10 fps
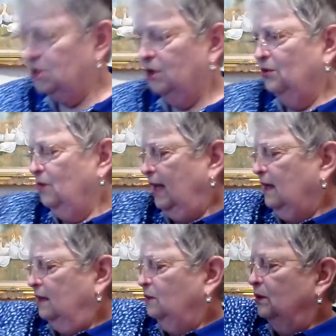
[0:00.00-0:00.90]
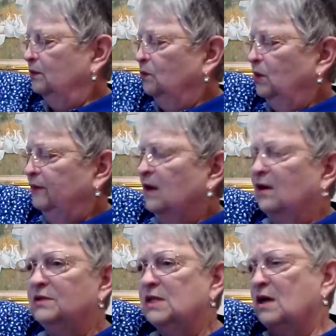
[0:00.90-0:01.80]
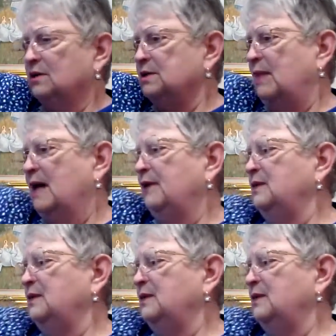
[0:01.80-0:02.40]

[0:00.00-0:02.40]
too, and we've all talked about